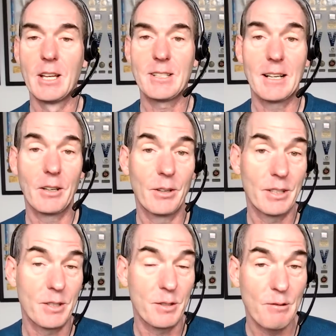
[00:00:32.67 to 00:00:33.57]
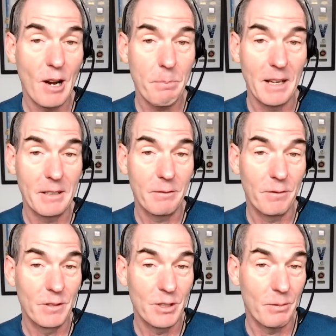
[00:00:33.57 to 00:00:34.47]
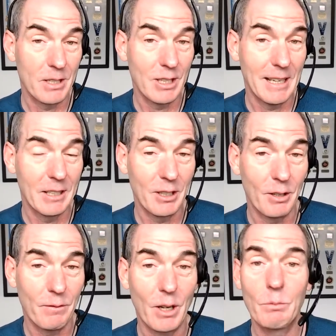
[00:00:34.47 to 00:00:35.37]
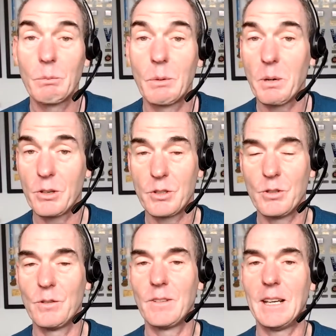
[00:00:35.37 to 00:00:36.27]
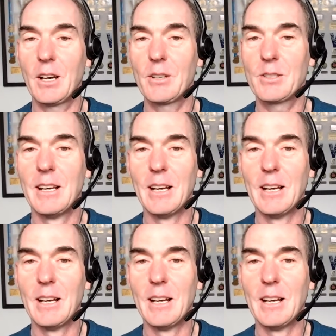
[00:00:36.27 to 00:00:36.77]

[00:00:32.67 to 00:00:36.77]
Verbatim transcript: to click on the subscribe button so that you get notified when we post new videos